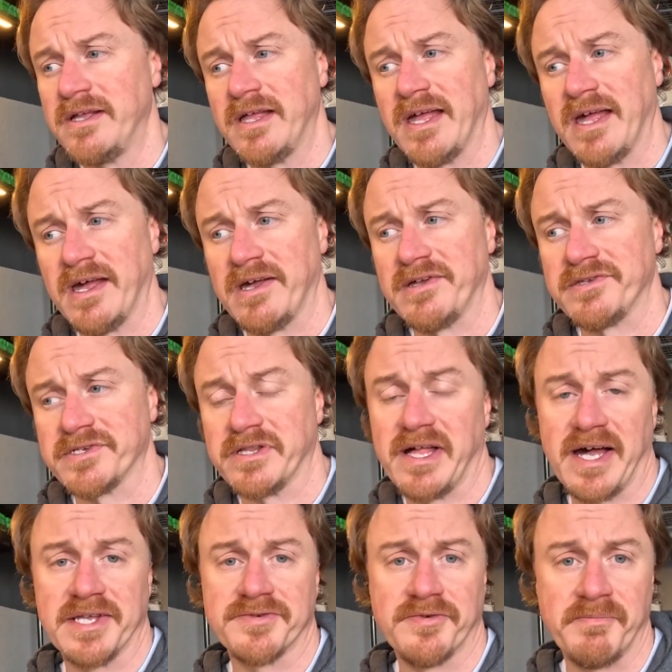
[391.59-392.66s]
as
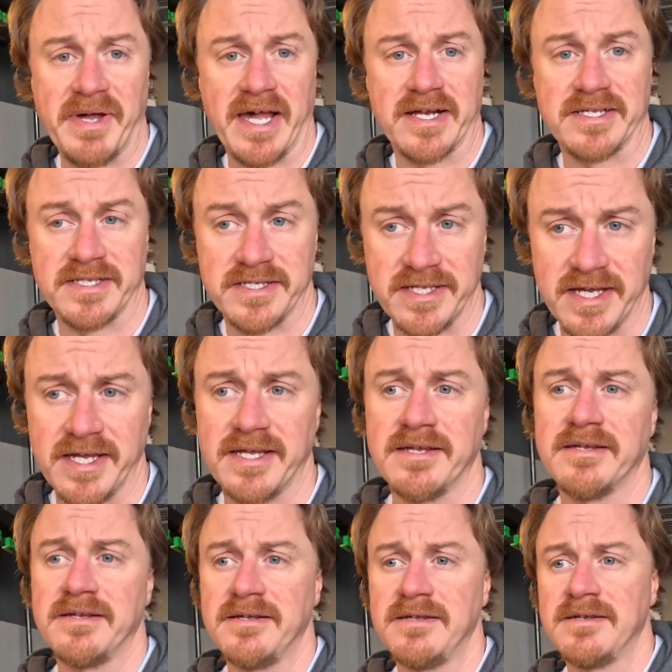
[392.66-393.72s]
glass from back in the day,
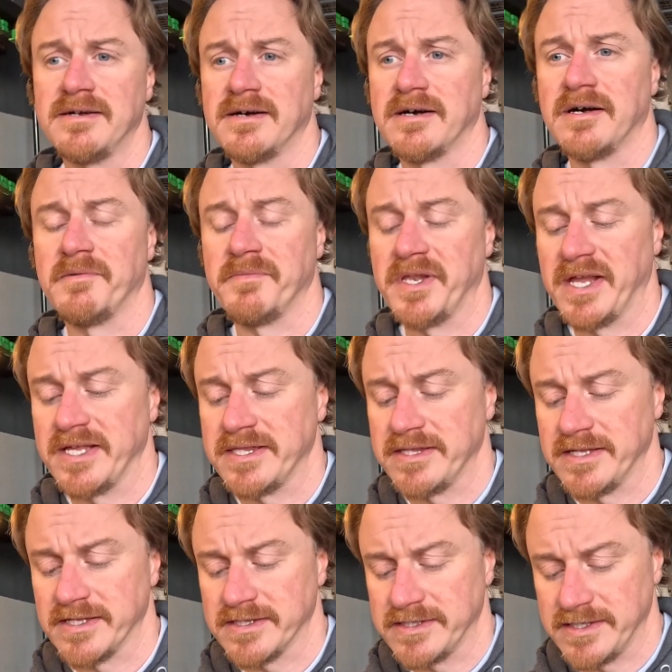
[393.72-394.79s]
and I
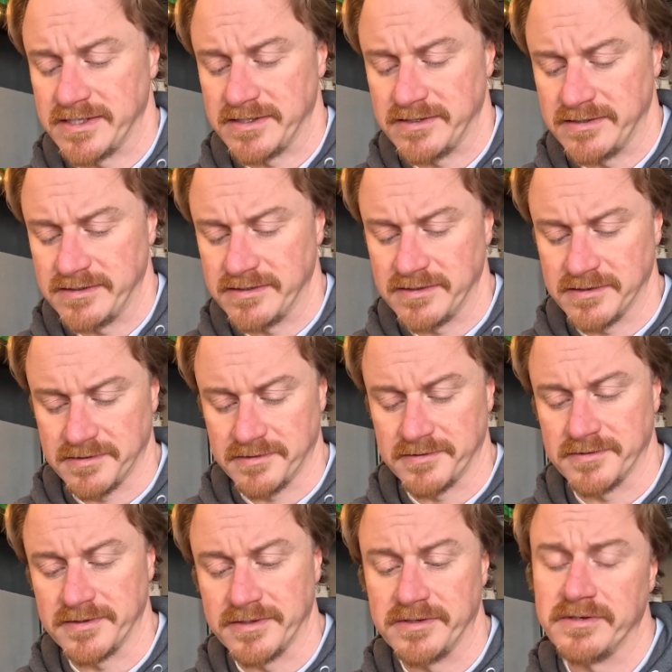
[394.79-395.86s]
think that
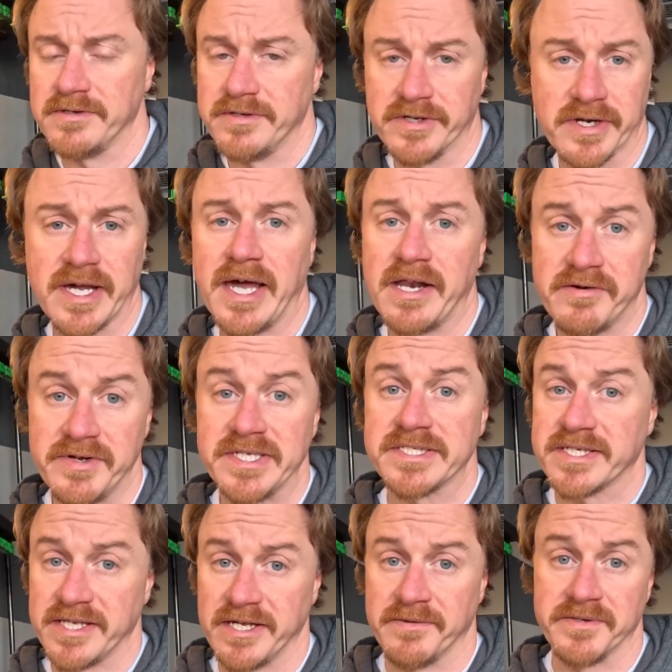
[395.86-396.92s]
you're kind of
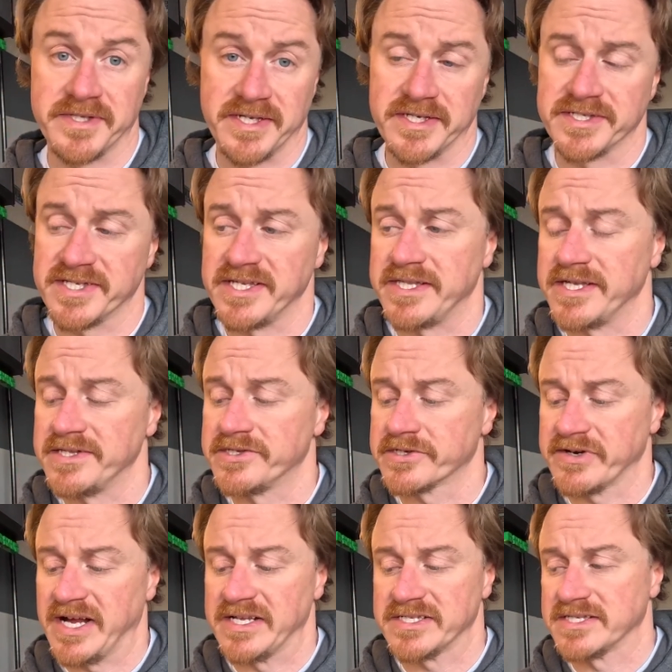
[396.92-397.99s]
risking it with this. It did
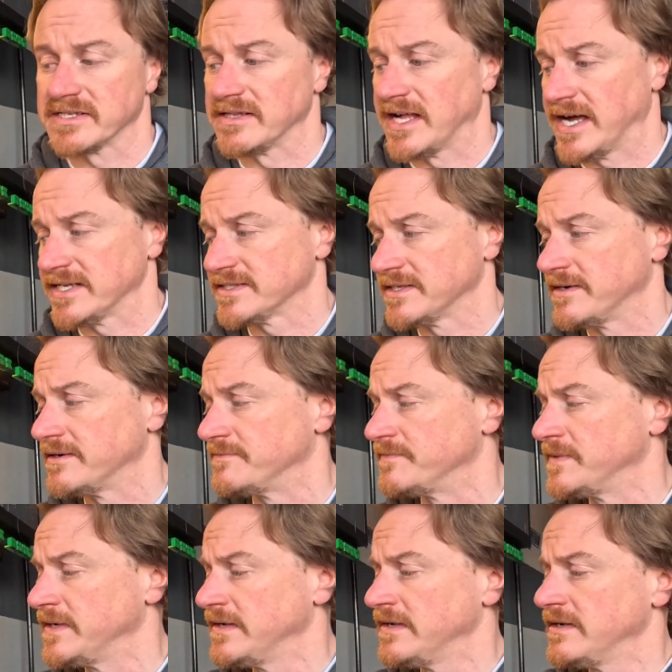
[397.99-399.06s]
scratch the glass up
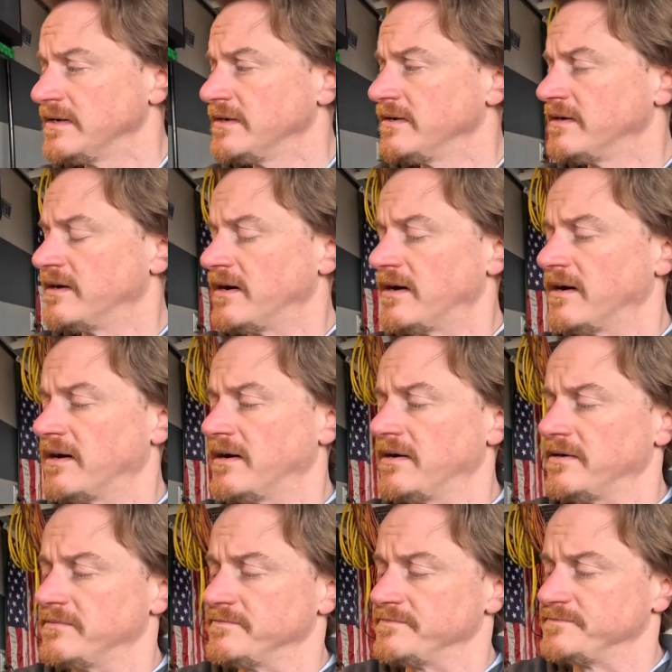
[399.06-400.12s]

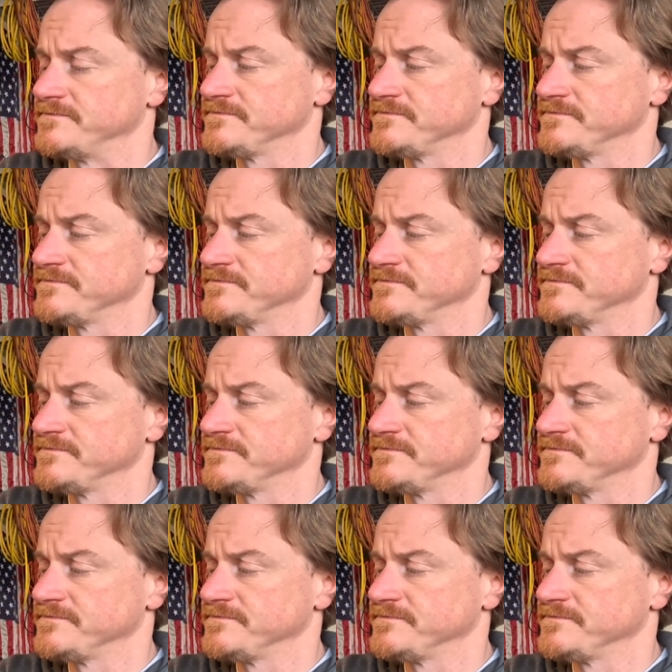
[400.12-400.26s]
a